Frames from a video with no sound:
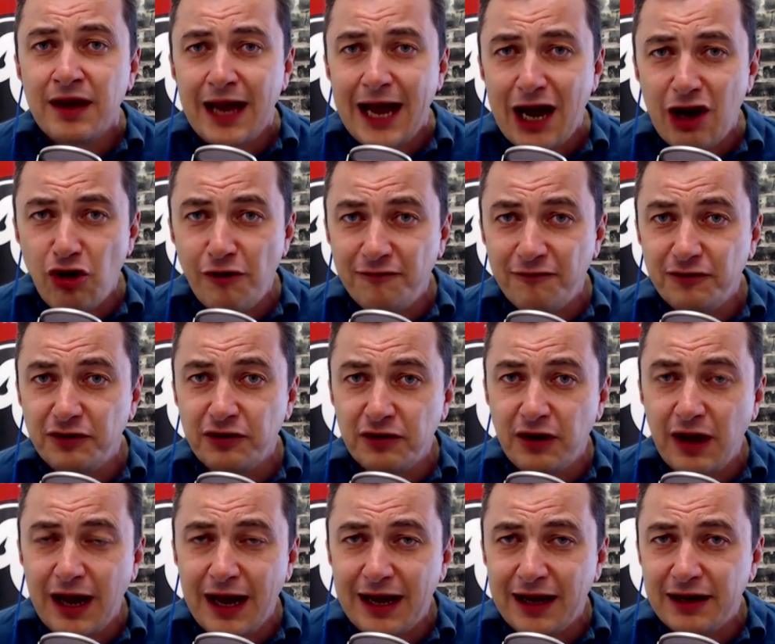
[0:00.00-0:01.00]
how
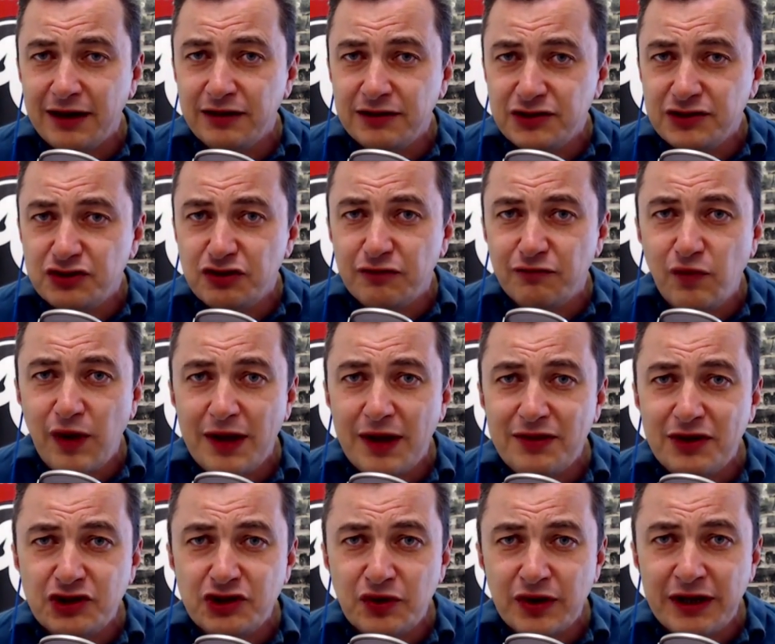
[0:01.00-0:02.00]
often, and sort of where
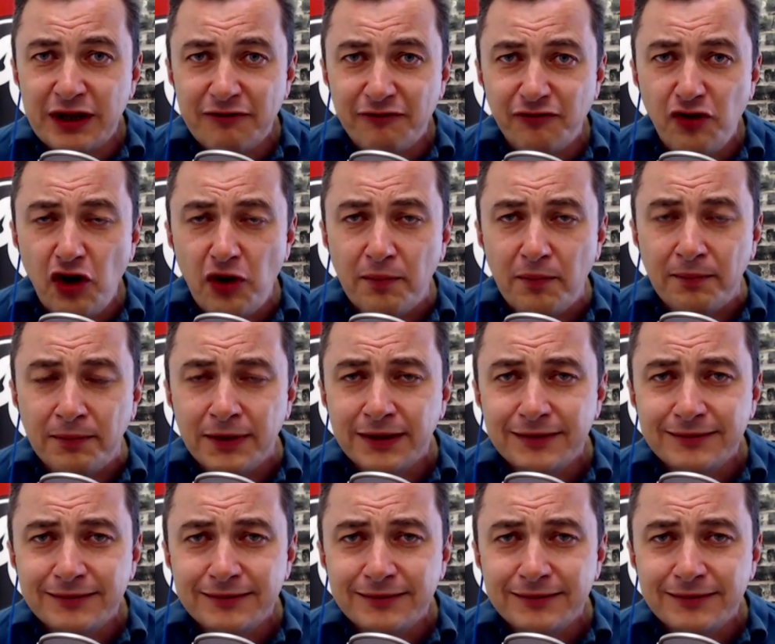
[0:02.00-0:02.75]
they're doing it from.